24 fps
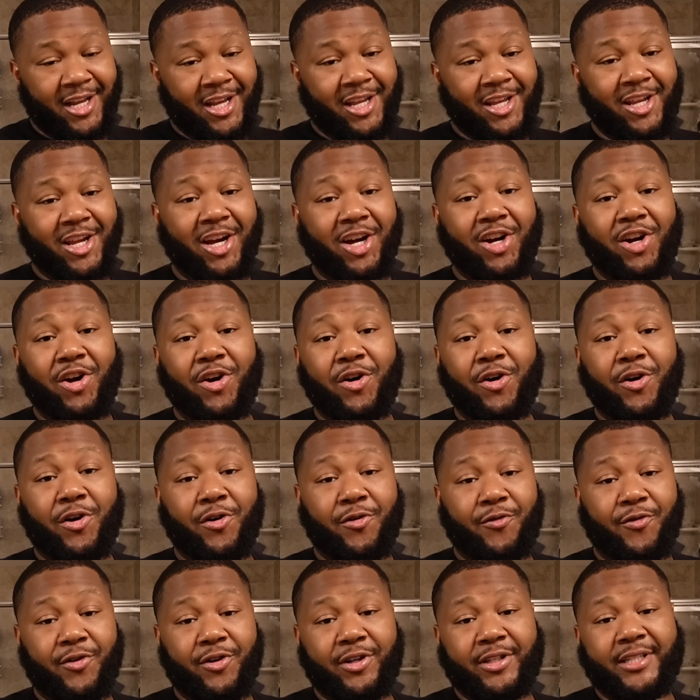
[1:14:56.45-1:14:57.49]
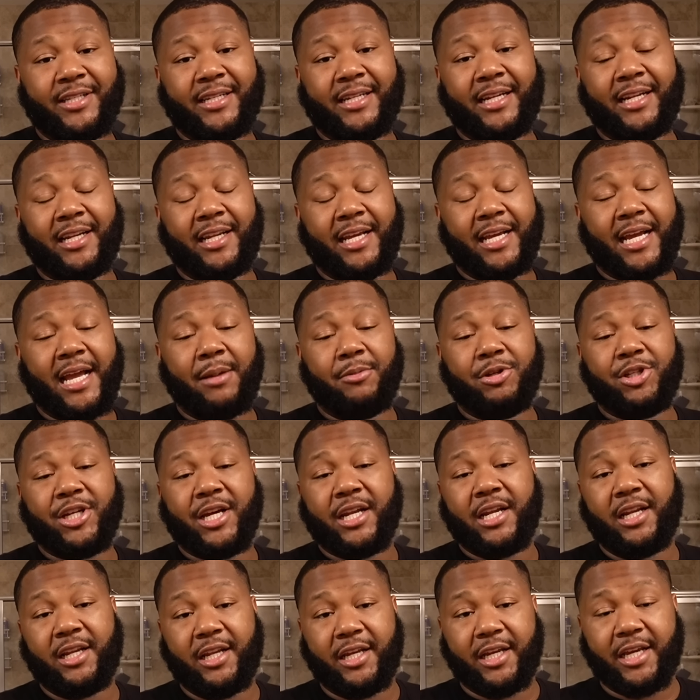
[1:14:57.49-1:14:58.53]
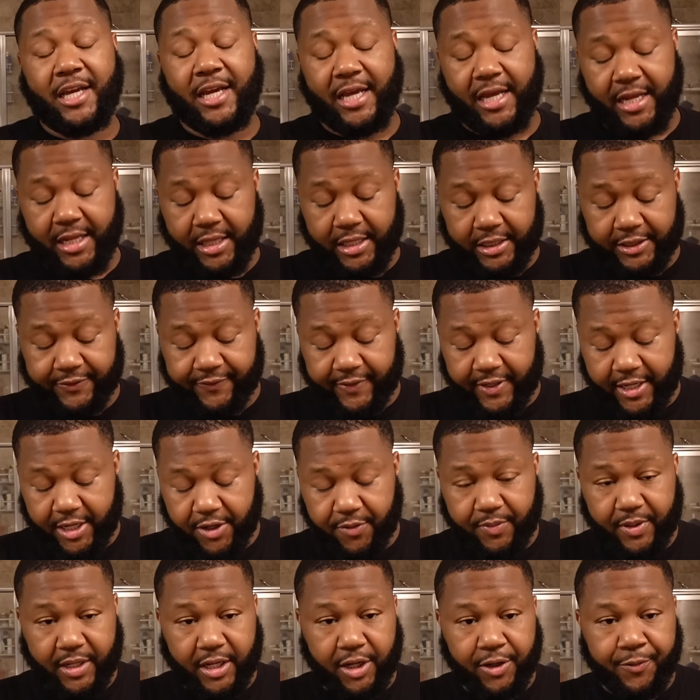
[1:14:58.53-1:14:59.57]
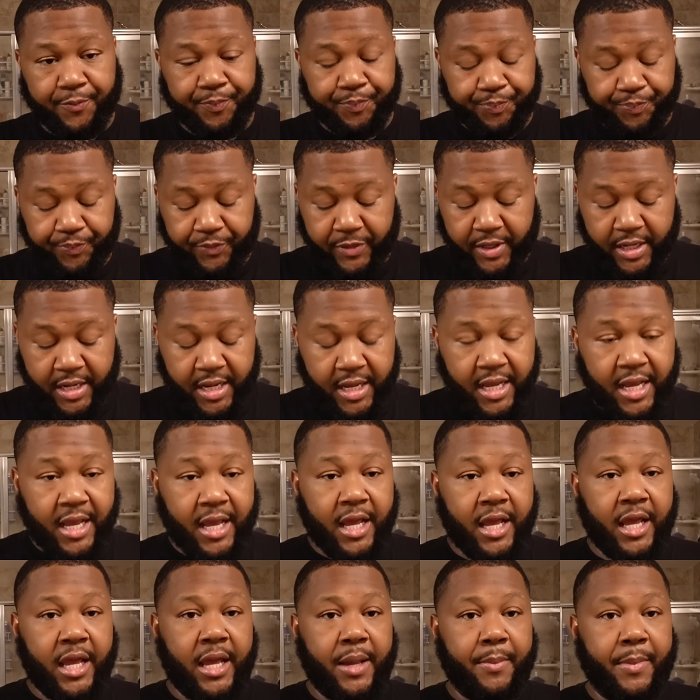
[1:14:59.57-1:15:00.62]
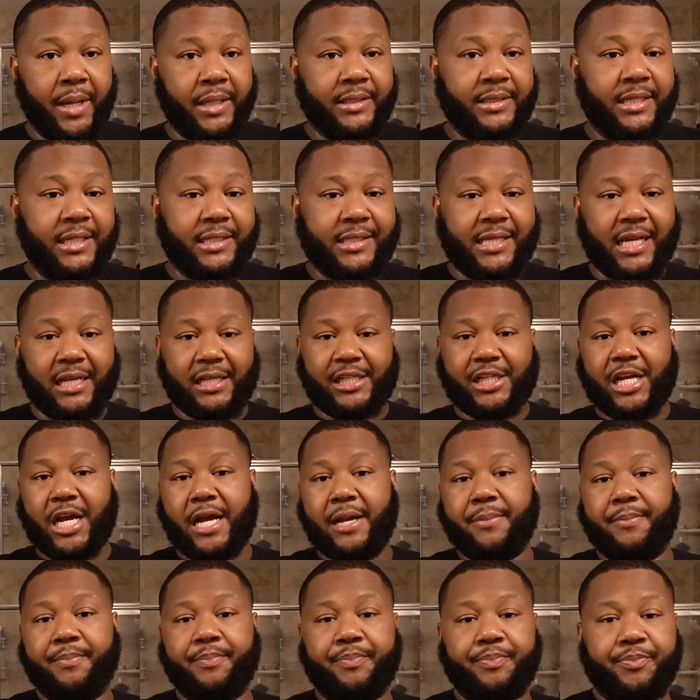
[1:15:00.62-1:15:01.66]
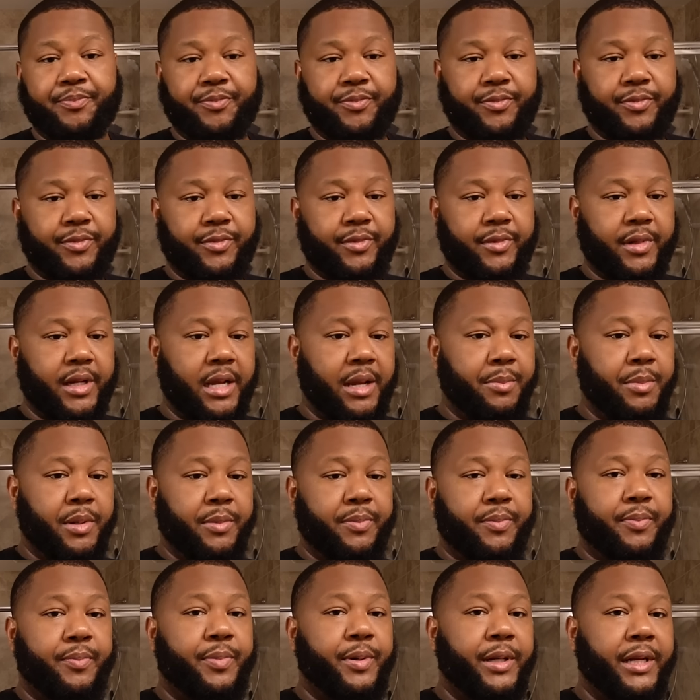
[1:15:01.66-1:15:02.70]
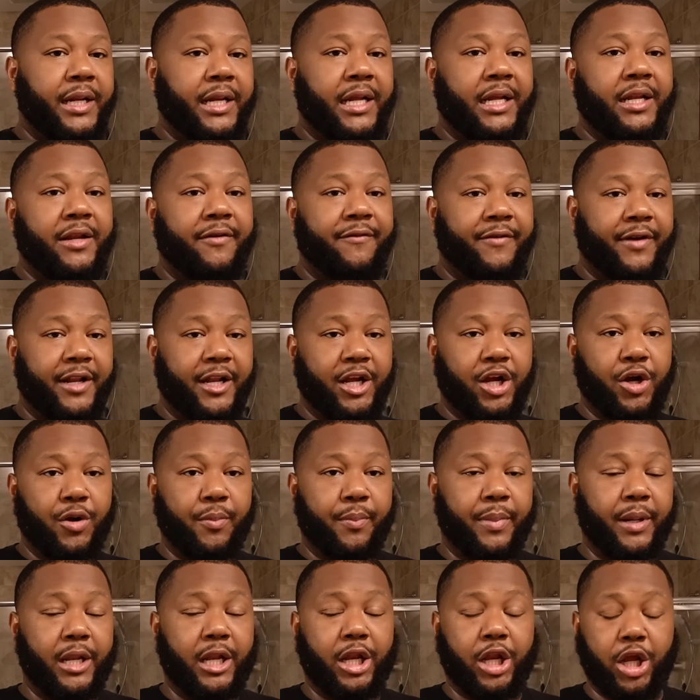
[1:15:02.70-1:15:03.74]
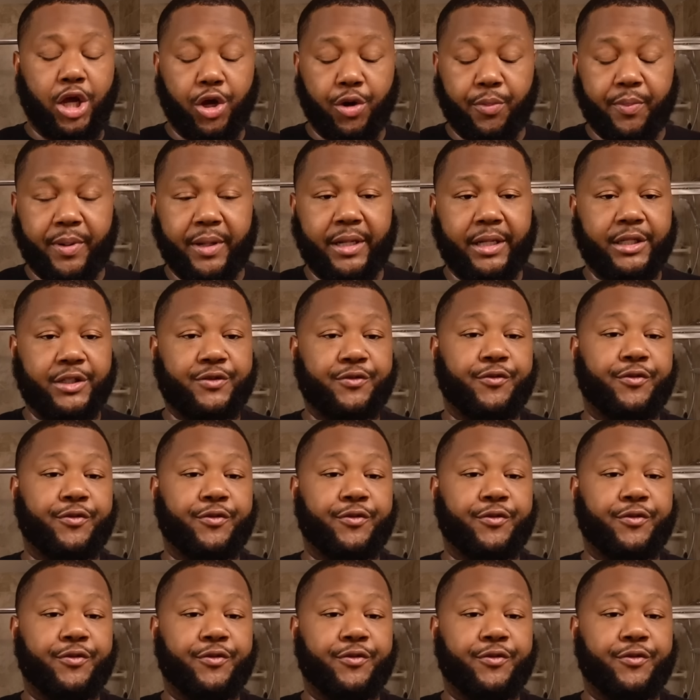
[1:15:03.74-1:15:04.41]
y'all go over to the link. I'm gonna try to link it in this video below in my TikTok shop. I'm gonna put it in the video below, but it's